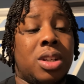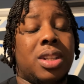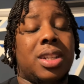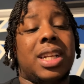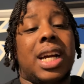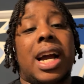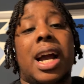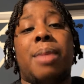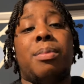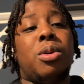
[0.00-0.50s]

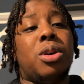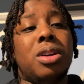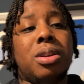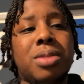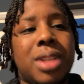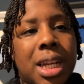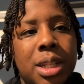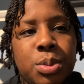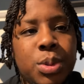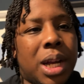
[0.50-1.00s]
Like,
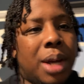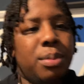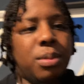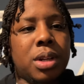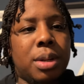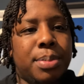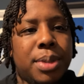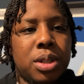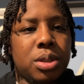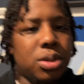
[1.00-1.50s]
that's why I'm going
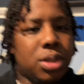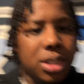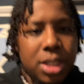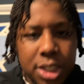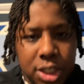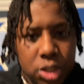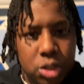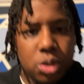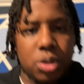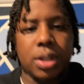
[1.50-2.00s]
to be
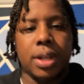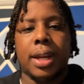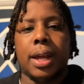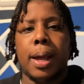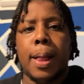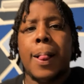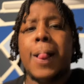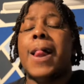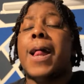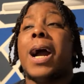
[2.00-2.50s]
consistent on here
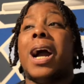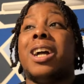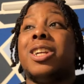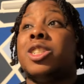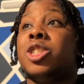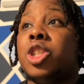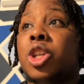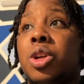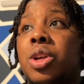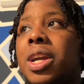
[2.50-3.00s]
and
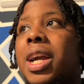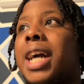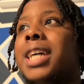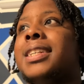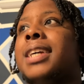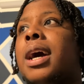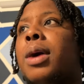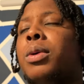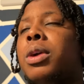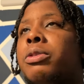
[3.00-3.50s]
show you guys
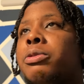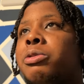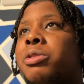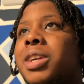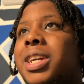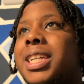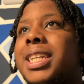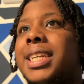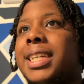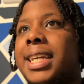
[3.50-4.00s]
how it
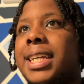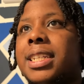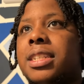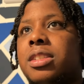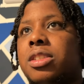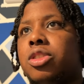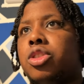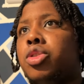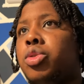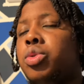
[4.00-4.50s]
really
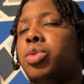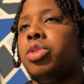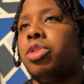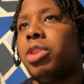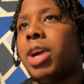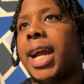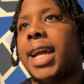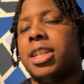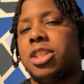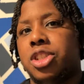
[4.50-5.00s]
is to
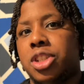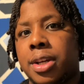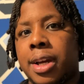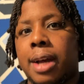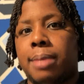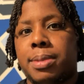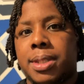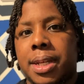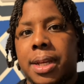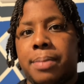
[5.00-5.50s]
grind. Do you know what
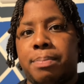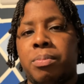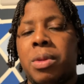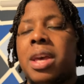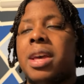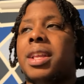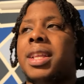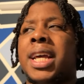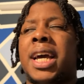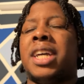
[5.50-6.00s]
I'm saying?
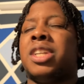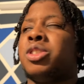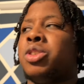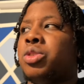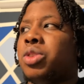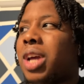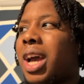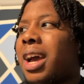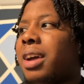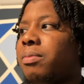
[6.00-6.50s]
Like, it's
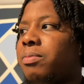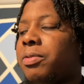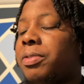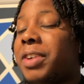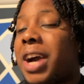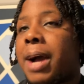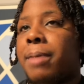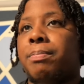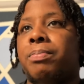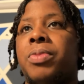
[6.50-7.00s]
on,
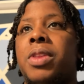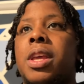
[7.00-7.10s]
fam,